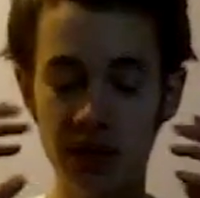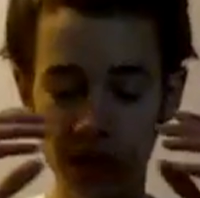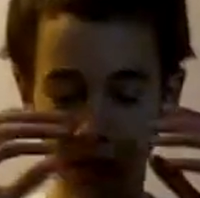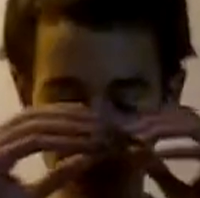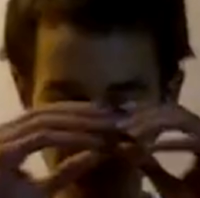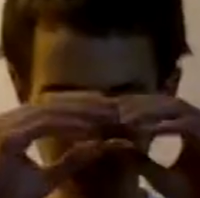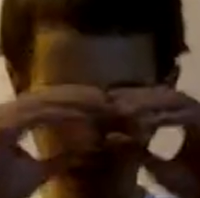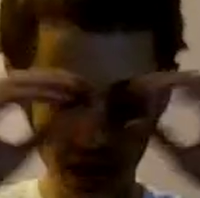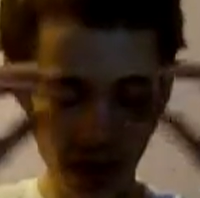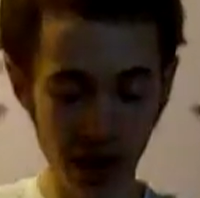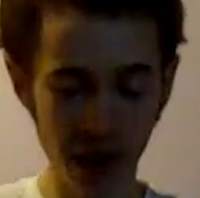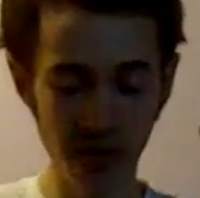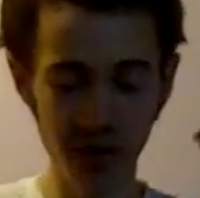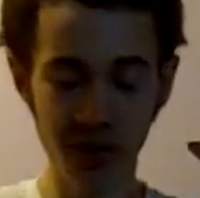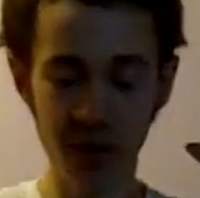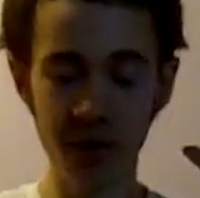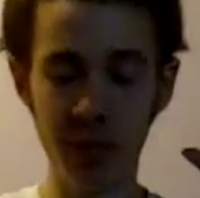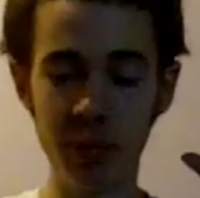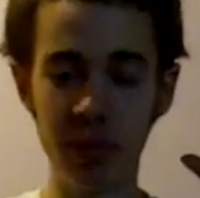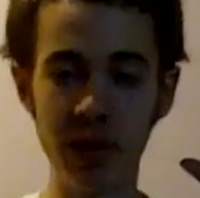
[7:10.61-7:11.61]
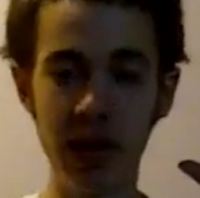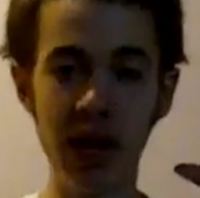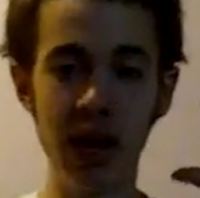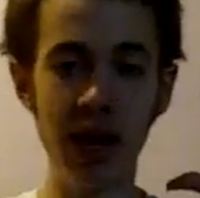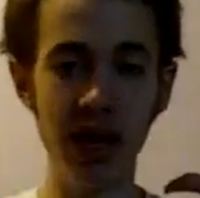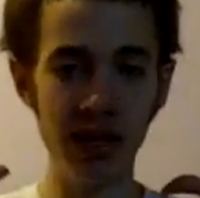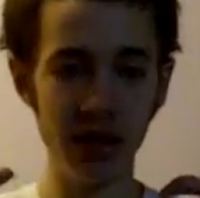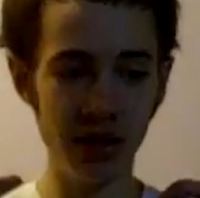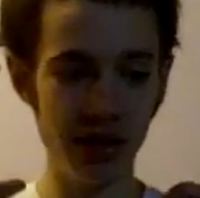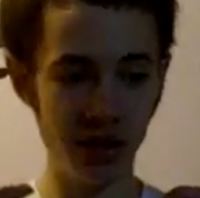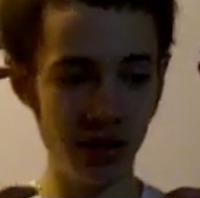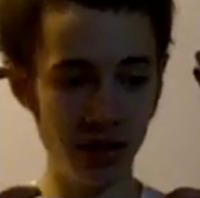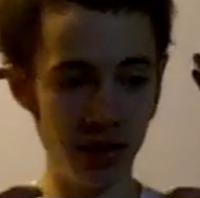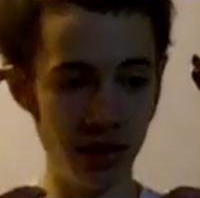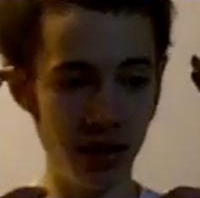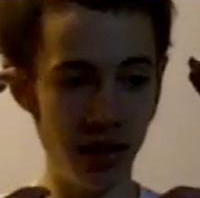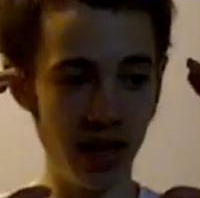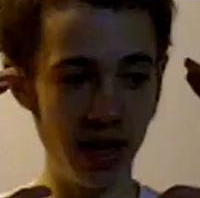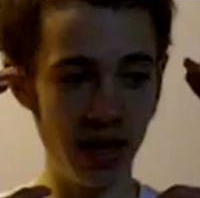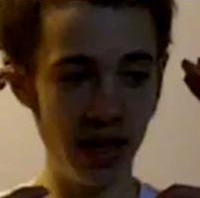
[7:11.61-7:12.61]
take off our
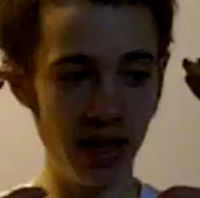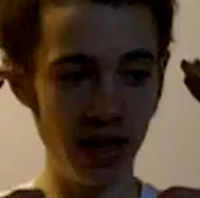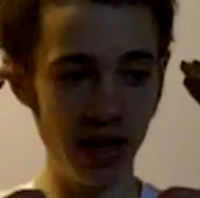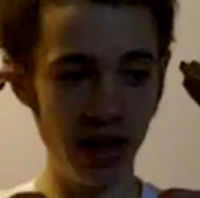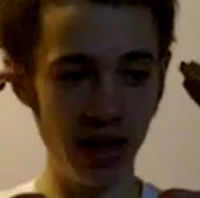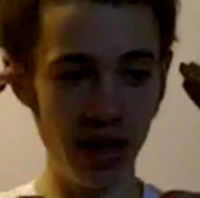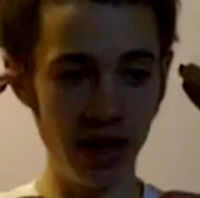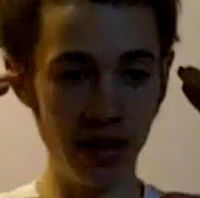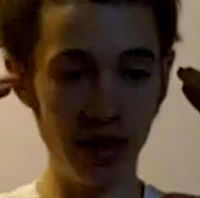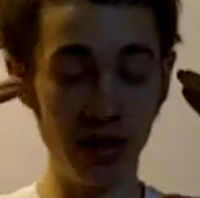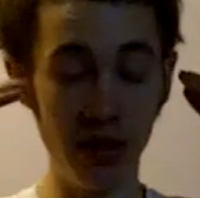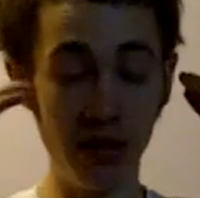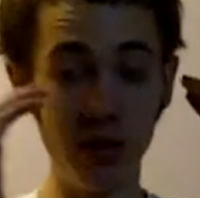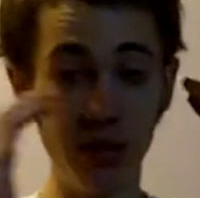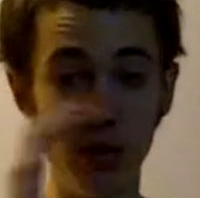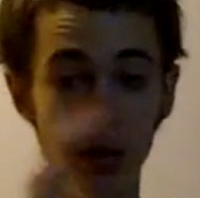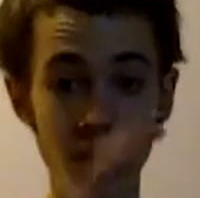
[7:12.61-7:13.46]
blinders and and